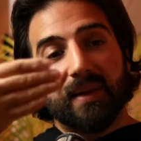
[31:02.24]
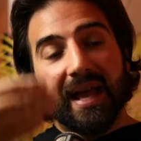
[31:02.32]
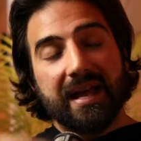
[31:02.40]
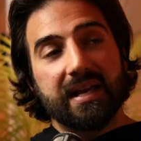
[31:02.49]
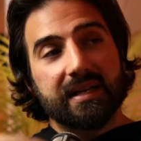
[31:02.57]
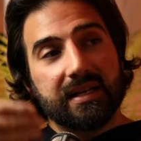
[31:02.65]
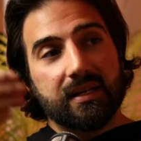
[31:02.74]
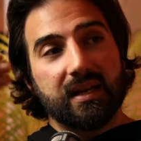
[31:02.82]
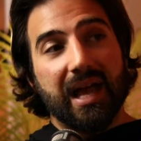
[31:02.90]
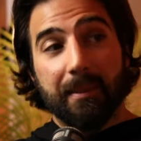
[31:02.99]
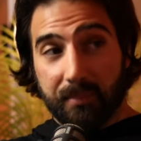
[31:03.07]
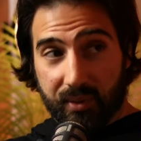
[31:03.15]
pagan
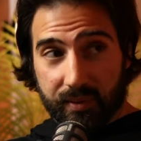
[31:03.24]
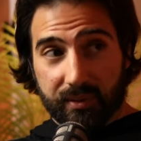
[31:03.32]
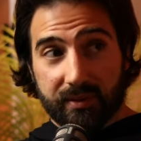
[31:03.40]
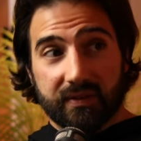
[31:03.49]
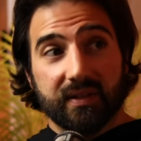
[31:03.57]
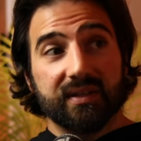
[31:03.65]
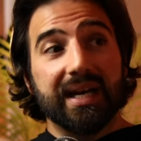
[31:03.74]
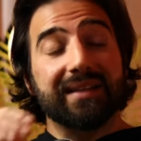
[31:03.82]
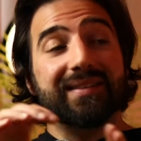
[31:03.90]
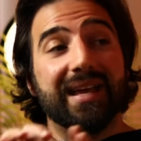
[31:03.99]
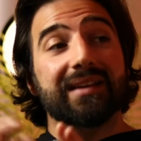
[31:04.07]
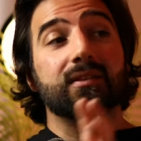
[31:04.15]
emperors
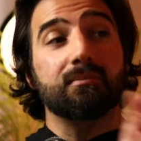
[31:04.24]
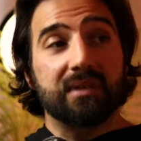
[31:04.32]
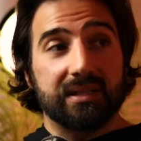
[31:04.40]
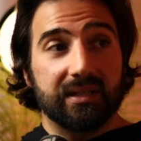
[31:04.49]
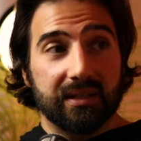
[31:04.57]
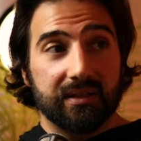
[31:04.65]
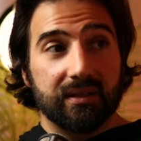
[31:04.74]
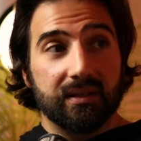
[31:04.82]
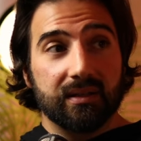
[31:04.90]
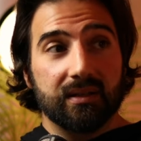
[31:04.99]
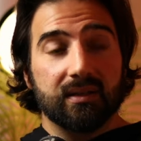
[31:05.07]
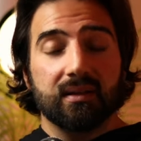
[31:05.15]
that take dominion
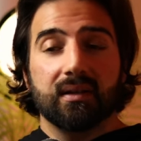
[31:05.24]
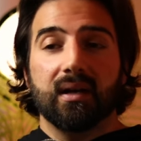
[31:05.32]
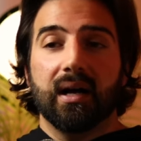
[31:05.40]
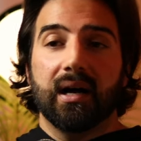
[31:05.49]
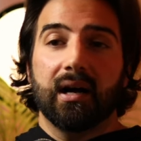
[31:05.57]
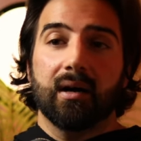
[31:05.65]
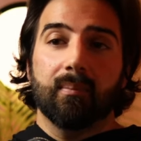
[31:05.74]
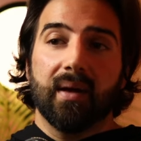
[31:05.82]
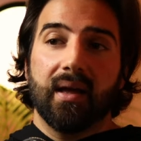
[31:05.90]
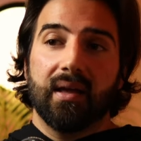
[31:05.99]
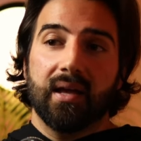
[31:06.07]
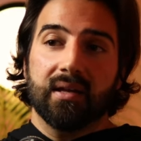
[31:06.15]
um,
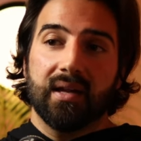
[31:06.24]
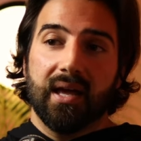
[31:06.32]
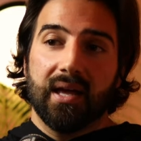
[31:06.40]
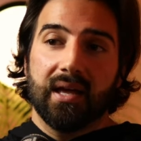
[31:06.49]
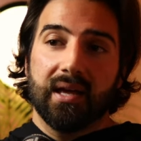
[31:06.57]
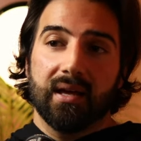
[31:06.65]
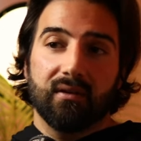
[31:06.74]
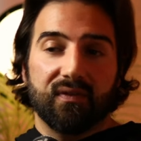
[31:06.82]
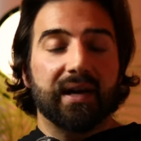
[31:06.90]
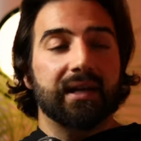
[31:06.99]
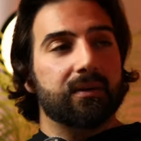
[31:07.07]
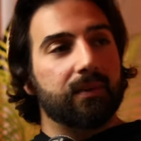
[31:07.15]
in a
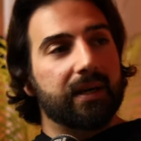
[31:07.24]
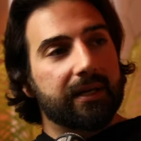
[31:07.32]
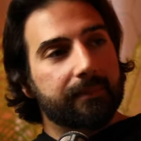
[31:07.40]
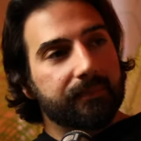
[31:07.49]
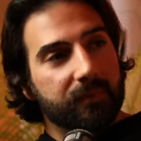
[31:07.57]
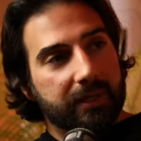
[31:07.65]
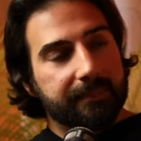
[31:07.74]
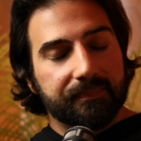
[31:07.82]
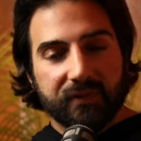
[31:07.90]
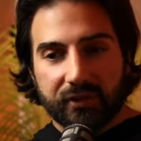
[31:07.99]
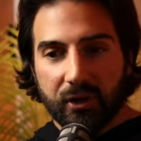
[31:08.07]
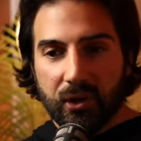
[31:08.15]
violent way right
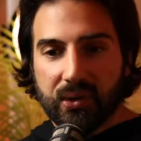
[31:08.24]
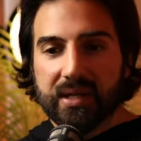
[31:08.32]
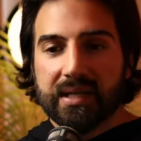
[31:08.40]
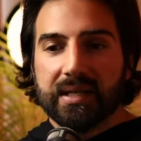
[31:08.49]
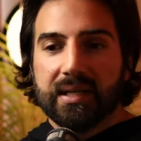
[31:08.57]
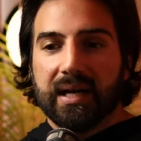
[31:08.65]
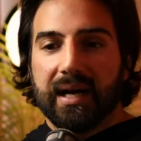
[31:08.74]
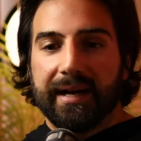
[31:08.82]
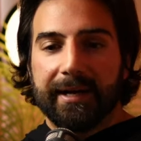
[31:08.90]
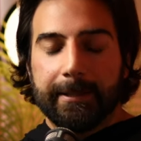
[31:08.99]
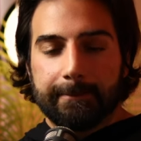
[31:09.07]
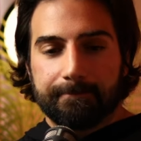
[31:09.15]
so
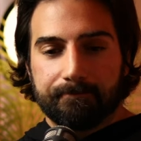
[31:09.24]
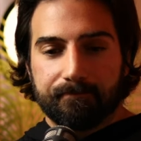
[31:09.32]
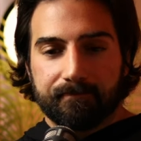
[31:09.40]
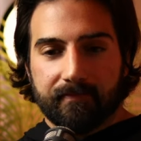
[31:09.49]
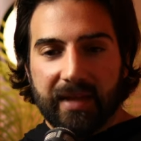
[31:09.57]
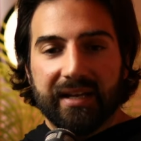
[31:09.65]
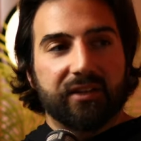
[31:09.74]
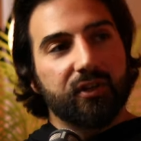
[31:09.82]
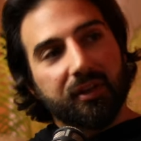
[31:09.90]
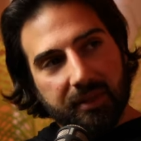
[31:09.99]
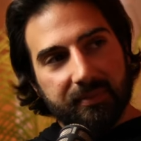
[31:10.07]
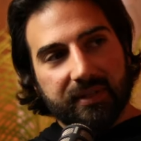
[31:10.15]
um, and
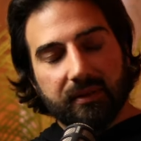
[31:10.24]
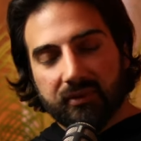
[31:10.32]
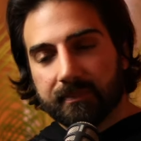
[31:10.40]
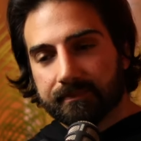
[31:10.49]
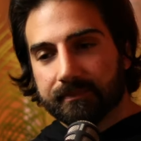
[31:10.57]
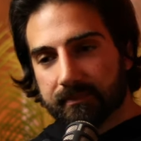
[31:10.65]
exalt themselves